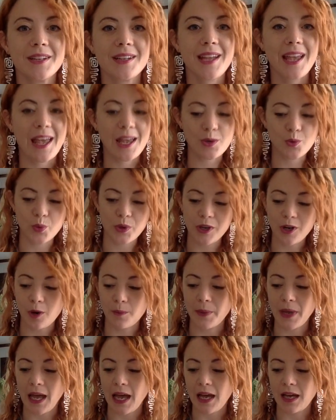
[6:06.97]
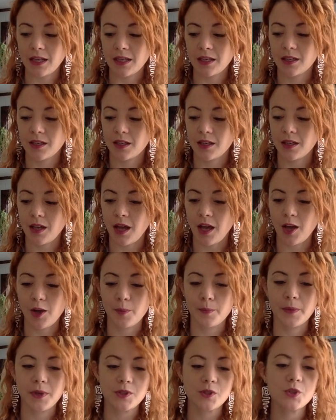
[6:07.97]
And we are back.
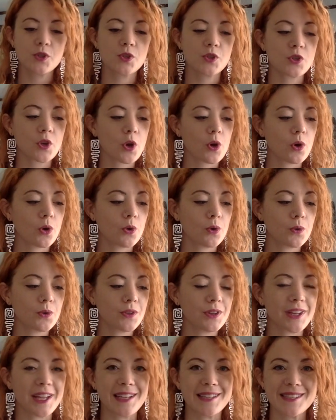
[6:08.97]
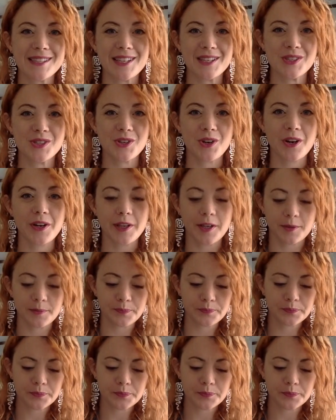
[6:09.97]
So let's get started.